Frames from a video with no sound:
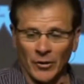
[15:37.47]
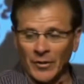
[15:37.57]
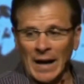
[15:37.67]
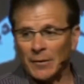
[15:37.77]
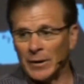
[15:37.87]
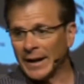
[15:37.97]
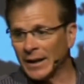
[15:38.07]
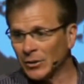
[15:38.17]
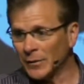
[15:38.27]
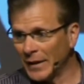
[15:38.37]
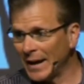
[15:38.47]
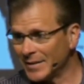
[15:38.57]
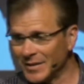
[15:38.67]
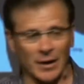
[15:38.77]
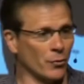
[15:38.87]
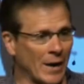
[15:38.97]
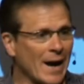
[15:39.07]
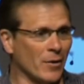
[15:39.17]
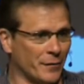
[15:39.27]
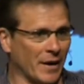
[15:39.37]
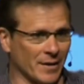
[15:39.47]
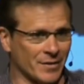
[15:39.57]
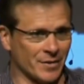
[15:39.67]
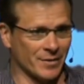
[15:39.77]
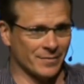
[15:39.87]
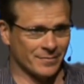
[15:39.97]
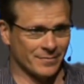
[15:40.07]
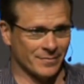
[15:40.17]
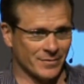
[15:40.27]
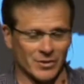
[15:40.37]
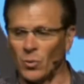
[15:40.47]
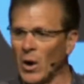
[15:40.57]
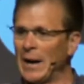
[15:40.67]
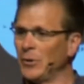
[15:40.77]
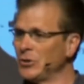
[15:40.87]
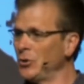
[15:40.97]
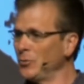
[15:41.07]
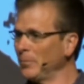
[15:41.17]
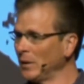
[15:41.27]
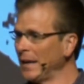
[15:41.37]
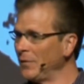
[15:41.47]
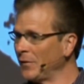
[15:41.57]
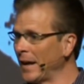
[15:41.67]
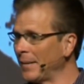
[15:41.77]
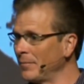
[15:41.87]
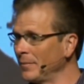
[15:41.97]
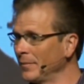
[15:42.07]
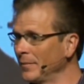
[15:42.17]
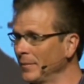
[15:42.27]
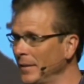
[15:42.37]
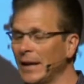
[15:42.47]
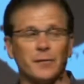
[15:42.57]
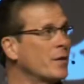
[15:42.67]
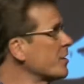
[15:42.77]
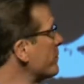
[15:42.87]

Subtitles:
or they're not regular events. They're rare events. So why would Hume believe them if this